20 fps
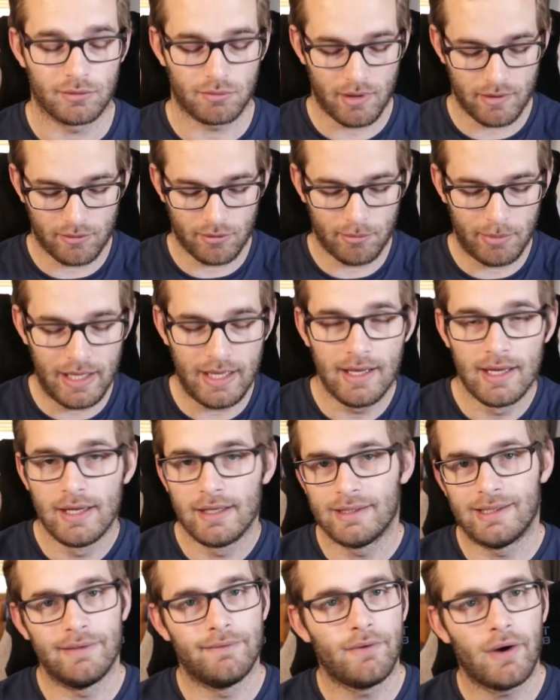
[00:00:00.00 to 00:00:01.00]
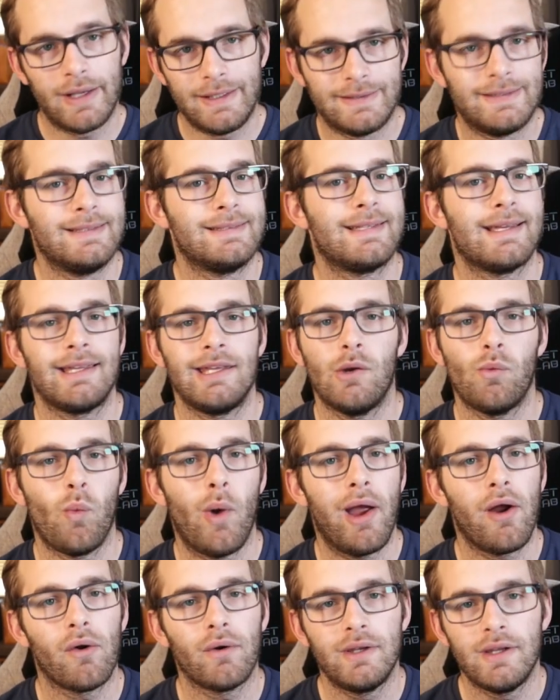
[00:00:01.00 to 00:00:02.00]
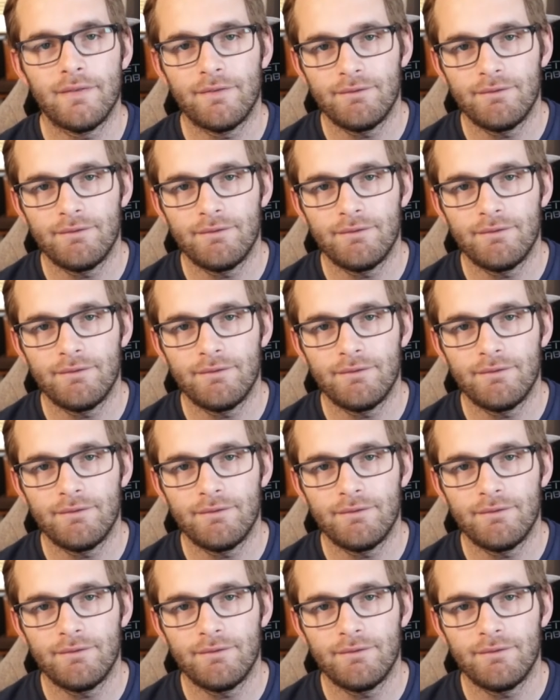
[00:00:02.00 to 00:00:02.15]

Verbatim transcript: whether it be devices that you wear on your